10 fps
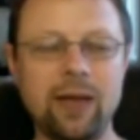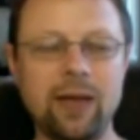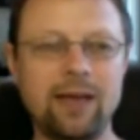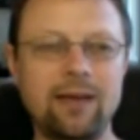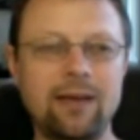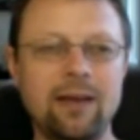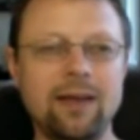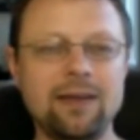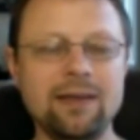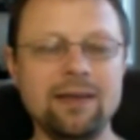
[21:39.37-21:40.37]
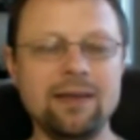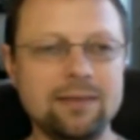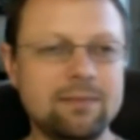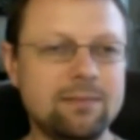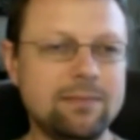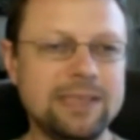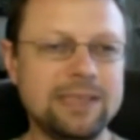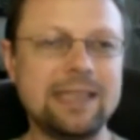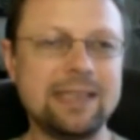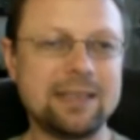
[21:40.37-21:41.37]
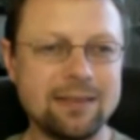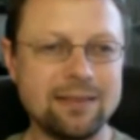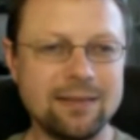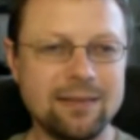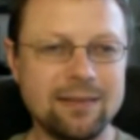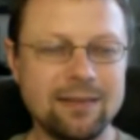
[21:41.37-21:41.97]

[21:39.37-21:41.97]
we had 6